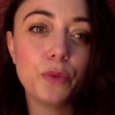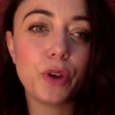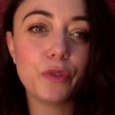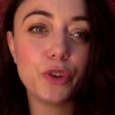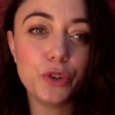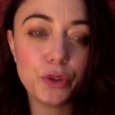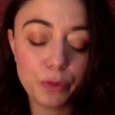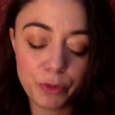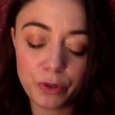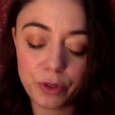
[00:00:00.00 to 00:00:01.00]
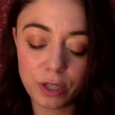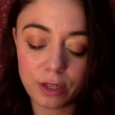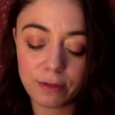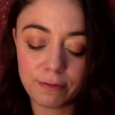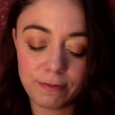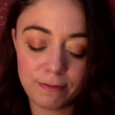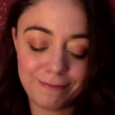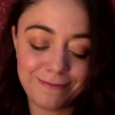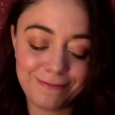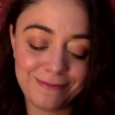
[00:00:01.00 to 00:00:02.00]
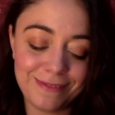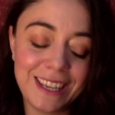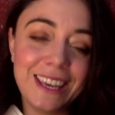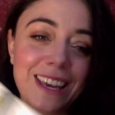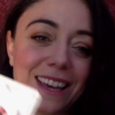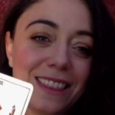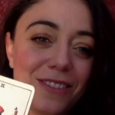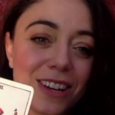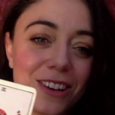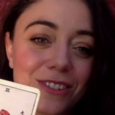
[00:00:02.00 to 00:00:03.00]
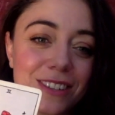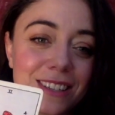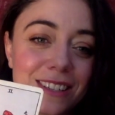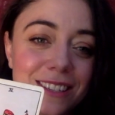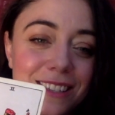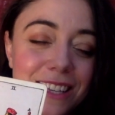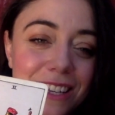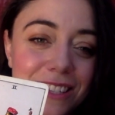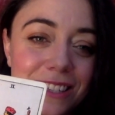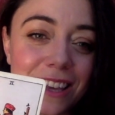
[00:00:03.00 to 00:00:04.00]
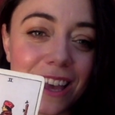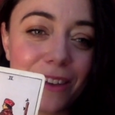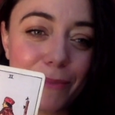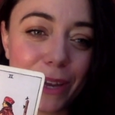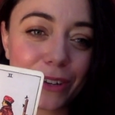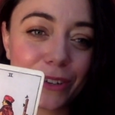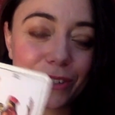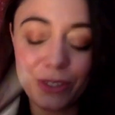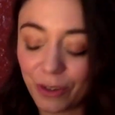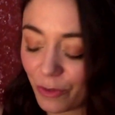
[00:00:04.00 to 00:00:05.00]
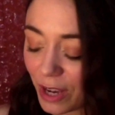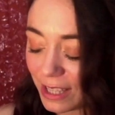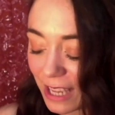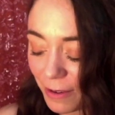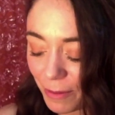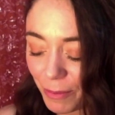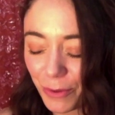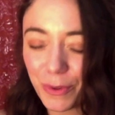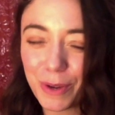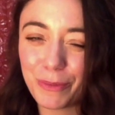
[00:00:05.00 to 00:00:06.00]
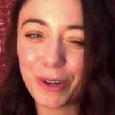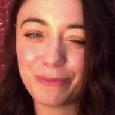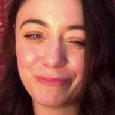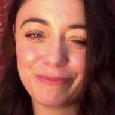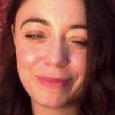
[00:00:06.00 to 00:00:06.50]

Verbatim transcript: We have a new moon. And there we go. Six of Pentacles, Two of Wands. I'm going to pull one more.